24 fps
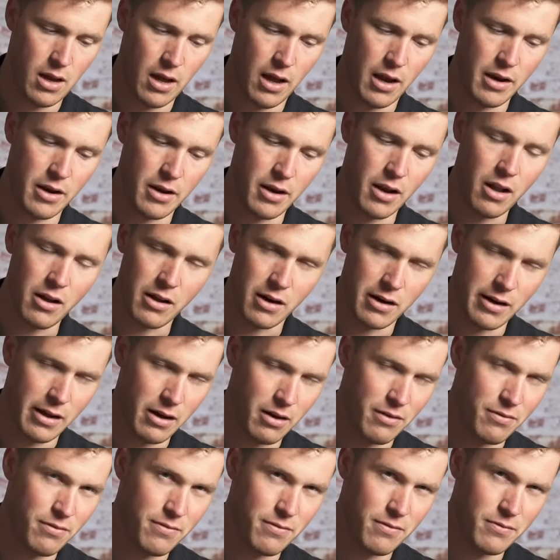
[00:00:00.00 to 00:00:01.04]
And luckily
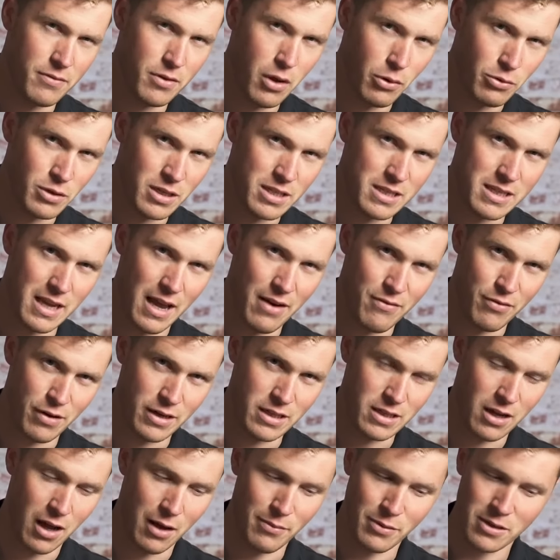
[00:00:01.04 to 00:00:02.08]
I've noticed every
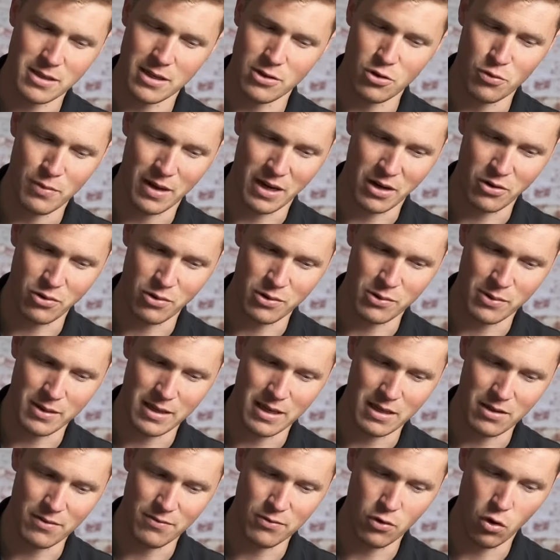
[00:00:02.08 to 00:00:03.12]
time, because they do make a noise when they
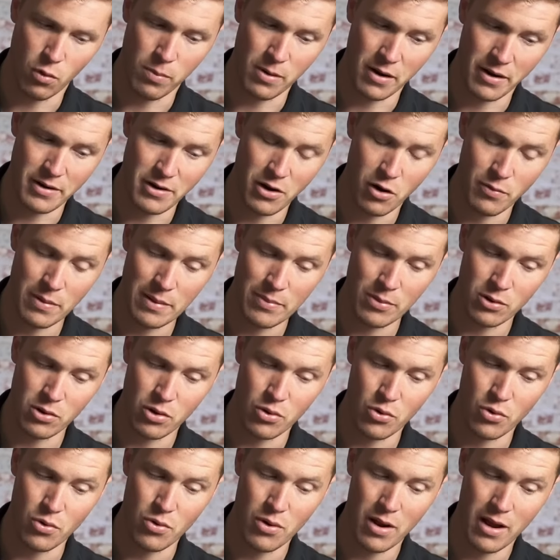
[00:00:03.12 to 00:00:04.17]
hit the floor, but I know people
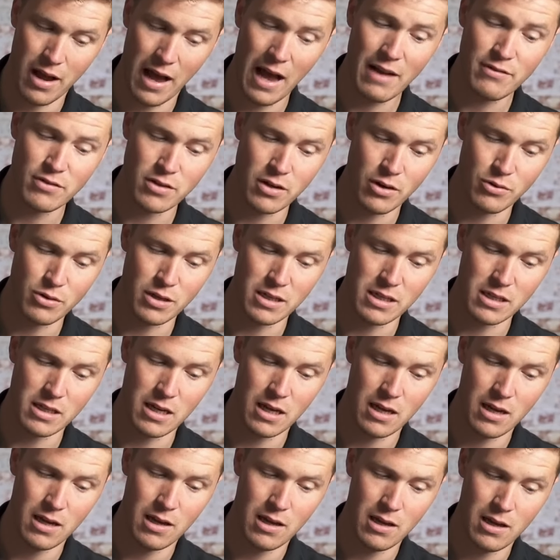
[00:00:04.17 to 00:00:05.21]
who haven't noticed,
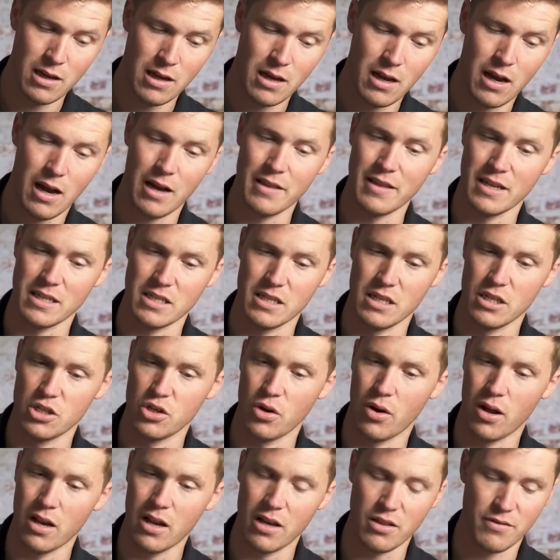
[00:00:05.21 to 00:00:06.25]
and that's an
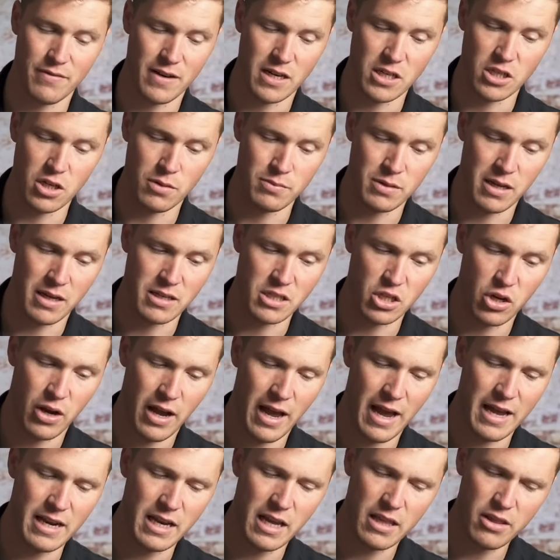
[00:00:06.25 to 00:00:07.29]
issue. I like the fact it jumps out into your
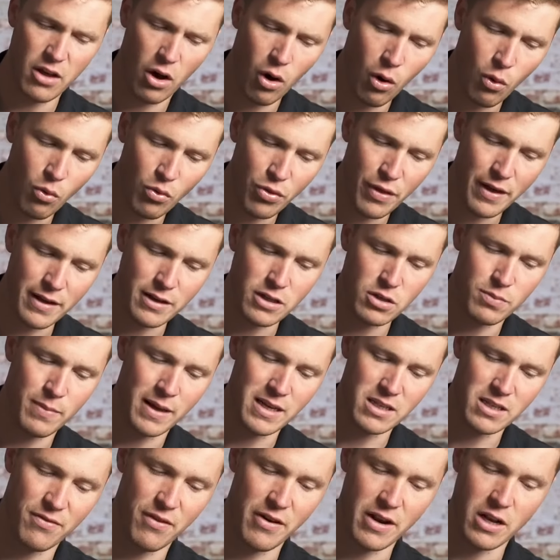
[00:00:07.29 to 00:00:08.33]
hand. The whole thing just
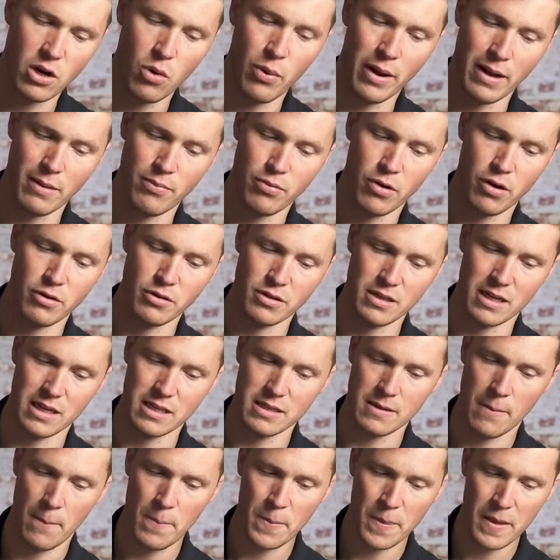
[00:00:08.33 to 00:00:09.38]
a very quick
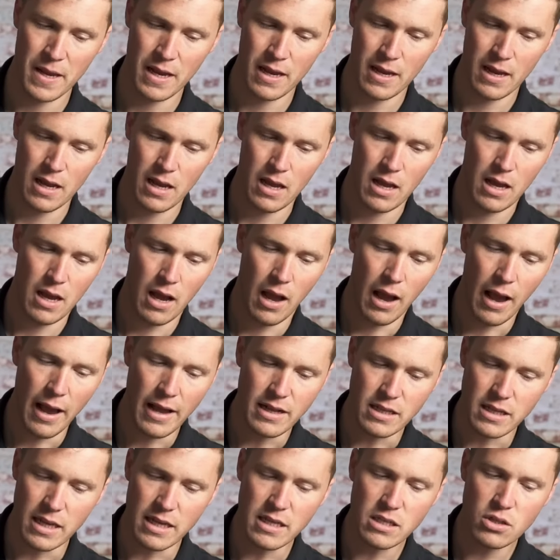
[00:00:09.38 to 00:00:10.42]
process.
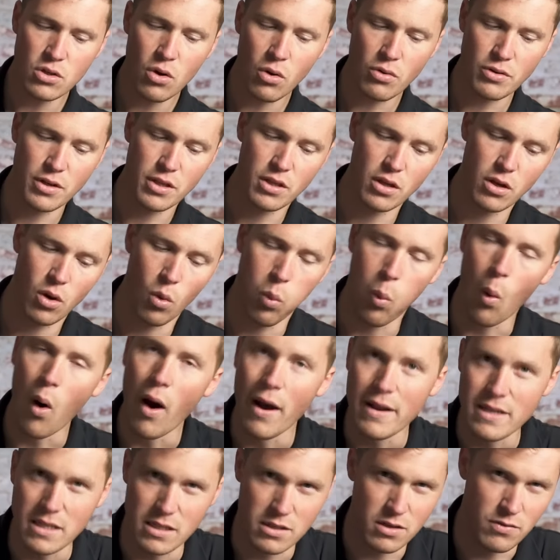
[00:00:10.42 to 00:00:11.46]
It is not the
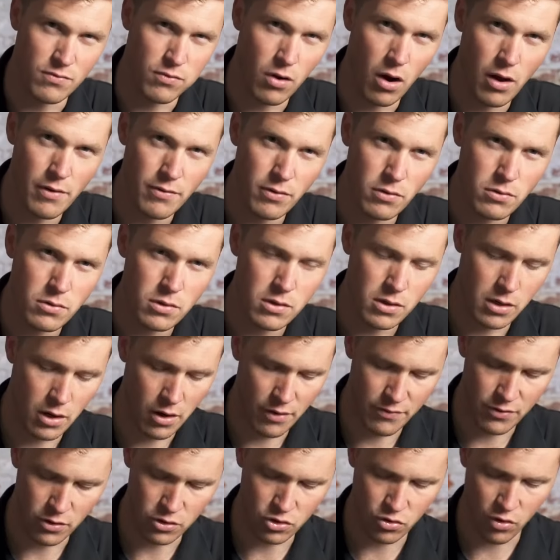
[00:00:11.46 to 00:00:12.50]
quietest of rifles. You know,
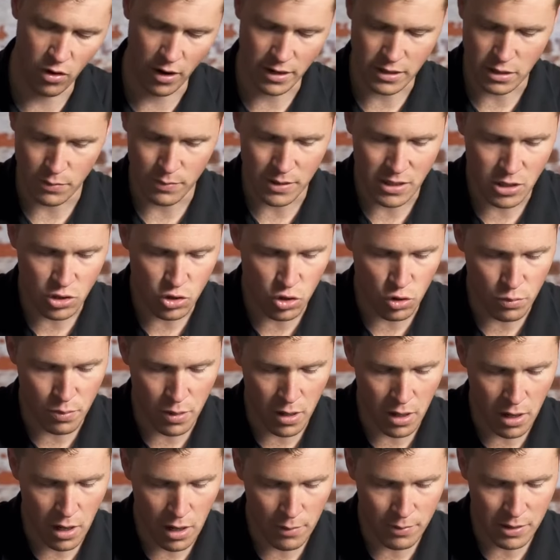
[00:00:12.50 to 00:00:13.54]
if you're trying to be
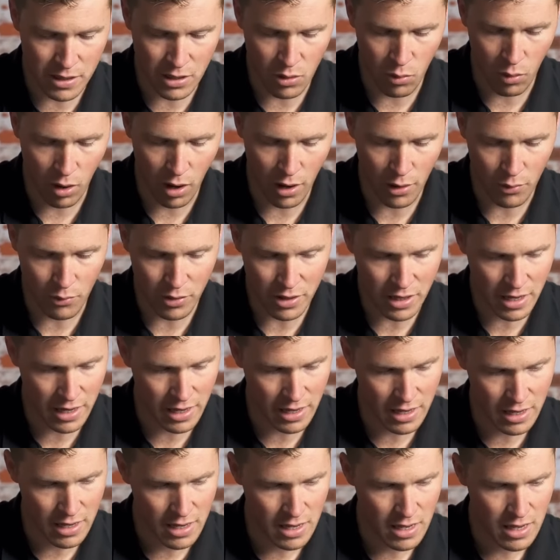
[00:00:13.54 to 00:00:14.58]
superbly quiet with
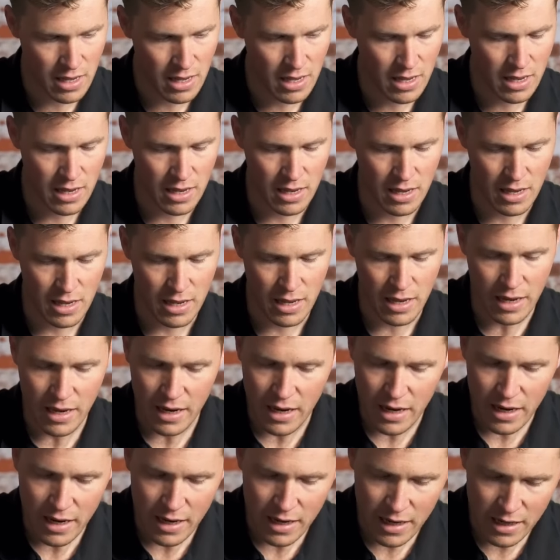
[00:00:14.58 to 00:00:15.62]
it,
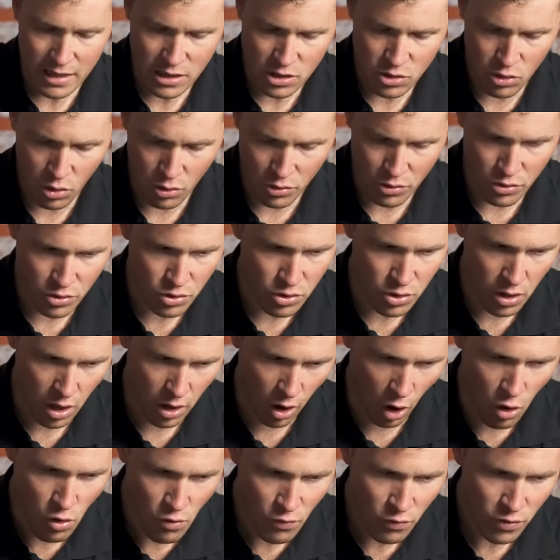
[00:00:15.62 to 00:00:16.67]
it's not
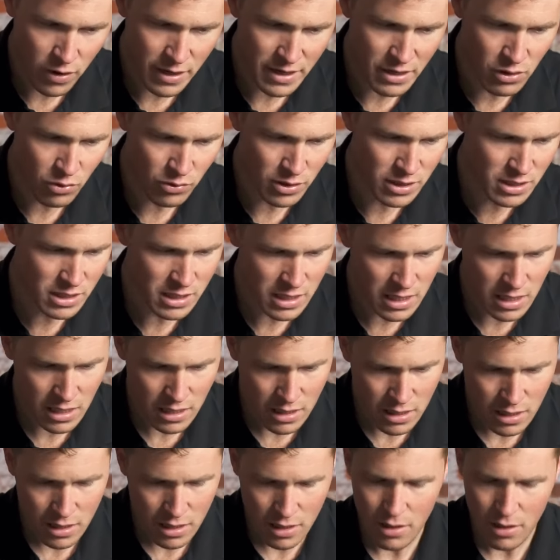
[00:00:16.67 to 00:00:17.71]
overly noisy,
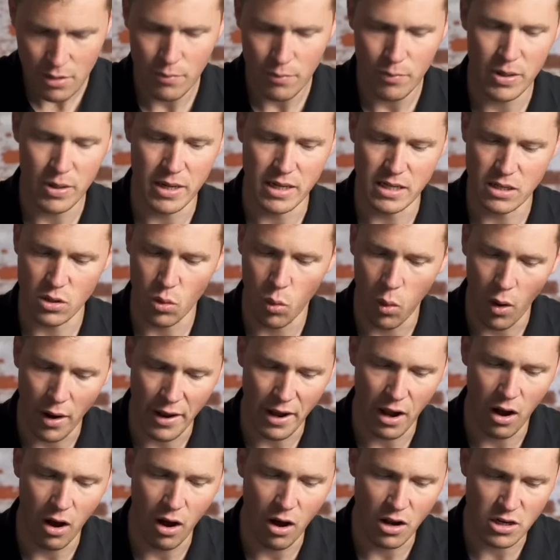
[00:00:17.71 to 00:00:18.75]
but it's quite
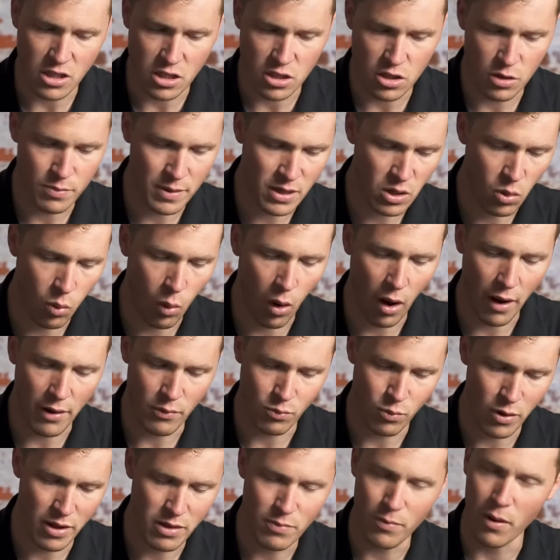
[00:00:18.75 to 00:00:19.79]
hard to be
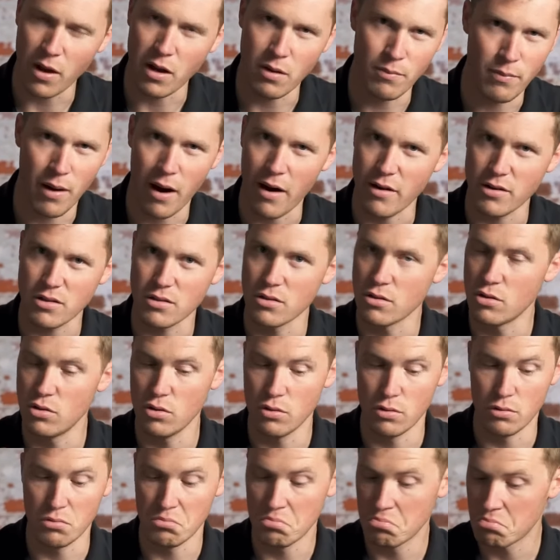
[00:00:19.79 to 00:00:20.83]
quiet with by comparison
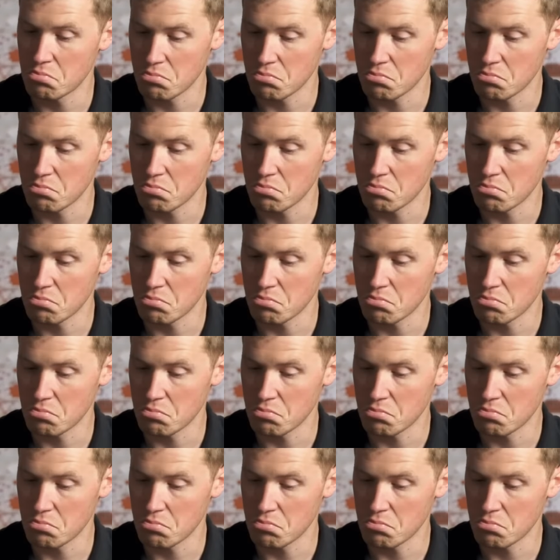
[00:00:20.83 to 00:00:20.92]
to